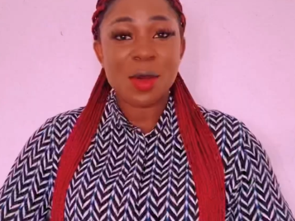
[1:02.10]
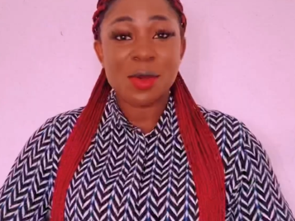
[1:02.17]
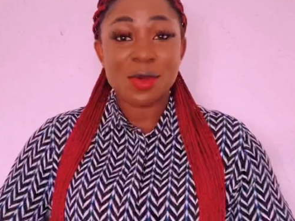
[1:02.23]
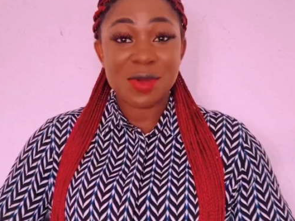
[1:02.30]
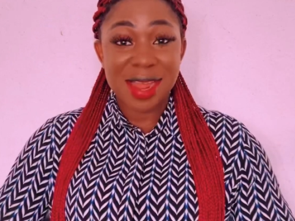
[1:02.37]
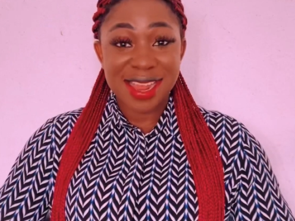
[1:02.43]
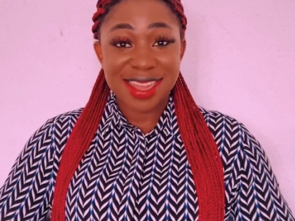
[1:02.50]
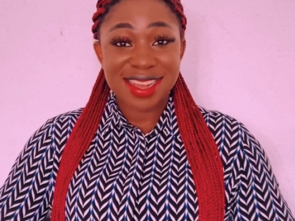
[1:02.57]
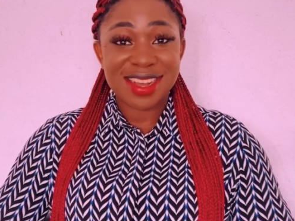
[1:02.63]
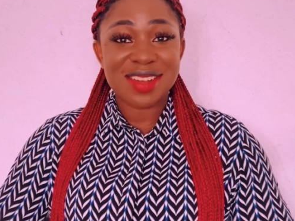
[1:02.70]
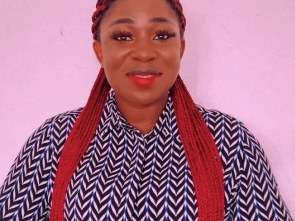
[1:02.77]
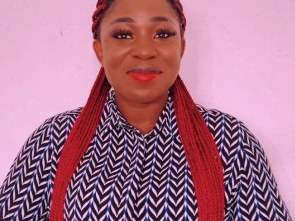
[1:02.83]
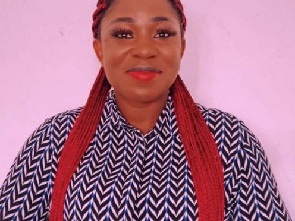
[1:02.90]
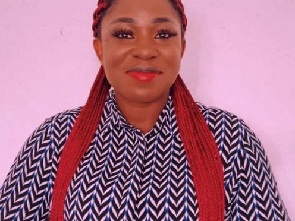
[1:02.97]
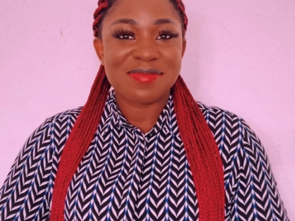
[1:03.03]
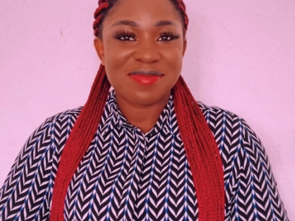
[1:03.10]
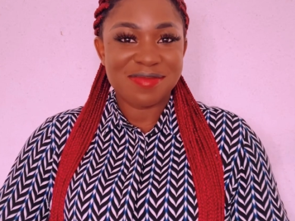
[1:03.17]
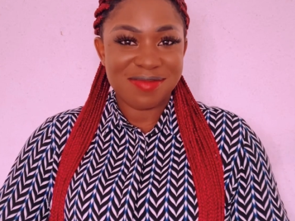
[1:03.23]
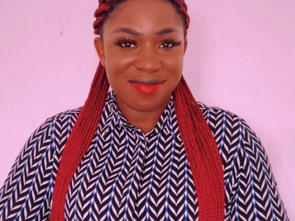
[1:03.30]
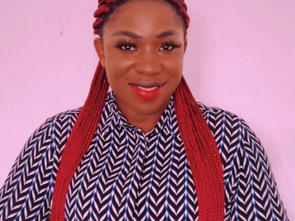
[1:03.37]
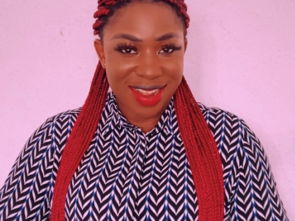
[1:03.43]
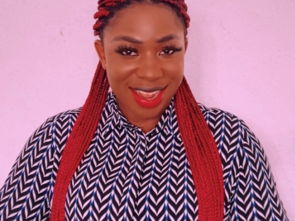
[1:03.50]
Welcome
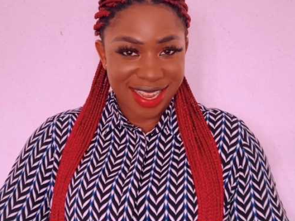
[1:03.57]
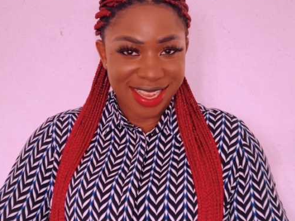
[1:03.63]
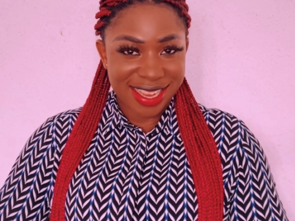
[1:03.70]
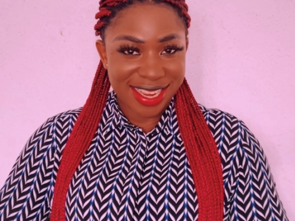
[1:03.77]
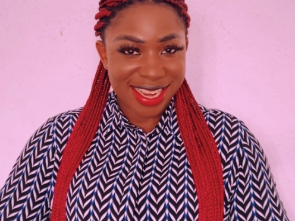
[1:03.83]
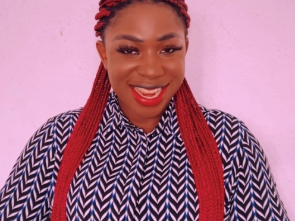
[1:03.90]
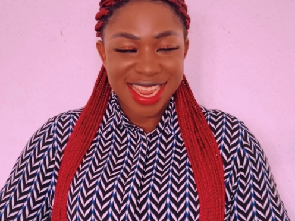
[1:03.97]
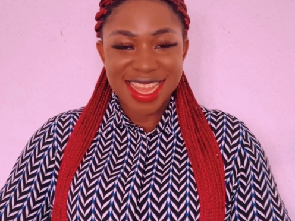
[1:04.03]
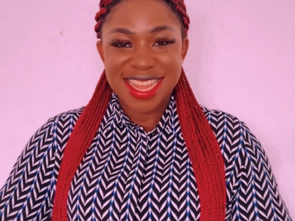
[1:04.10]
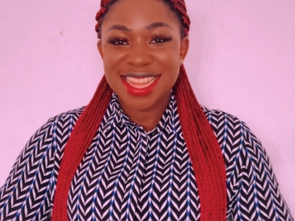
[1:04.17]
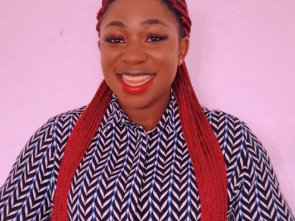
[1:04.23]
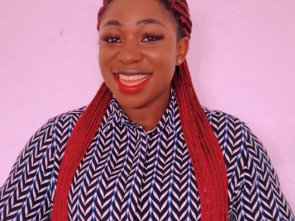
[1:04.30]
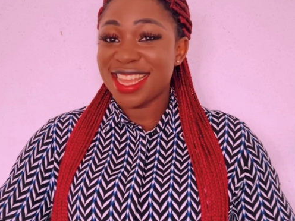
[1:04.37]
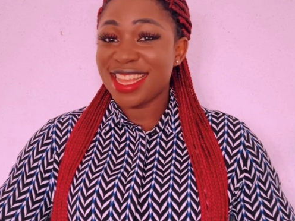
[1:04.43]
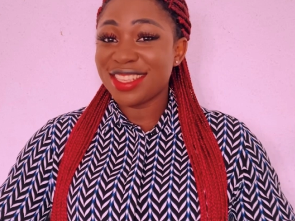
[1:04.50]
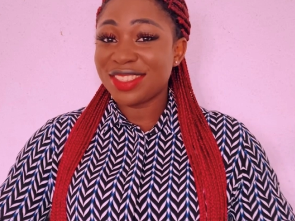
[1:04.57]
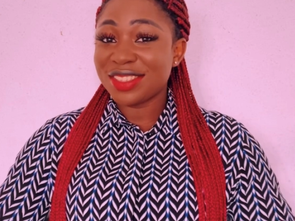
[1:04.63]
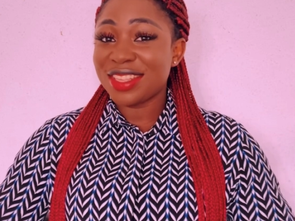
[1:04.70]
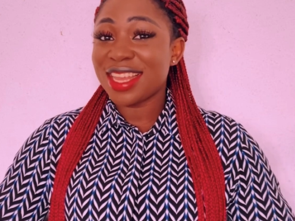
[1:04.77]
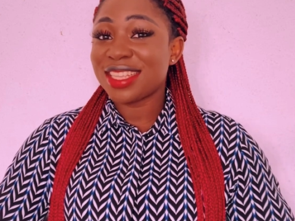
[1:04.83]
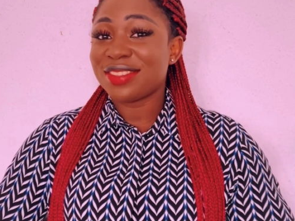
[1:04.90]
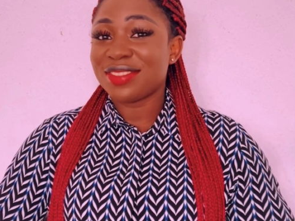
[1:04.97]
back. In
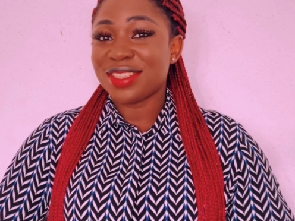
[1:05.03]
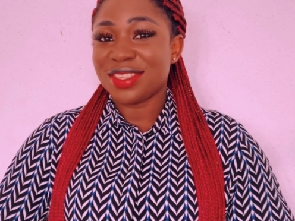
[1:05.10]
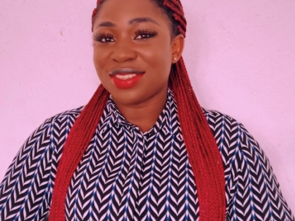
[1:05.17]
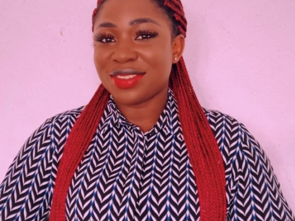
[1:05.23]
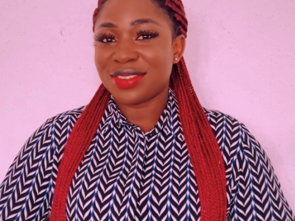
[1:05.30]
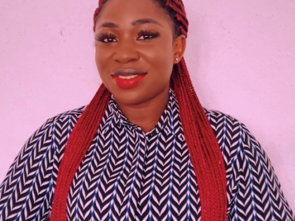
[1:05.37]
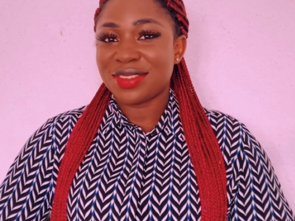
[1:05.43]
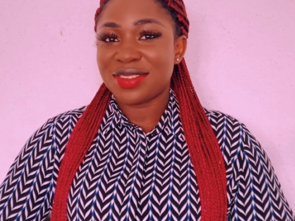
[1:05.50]
today's video,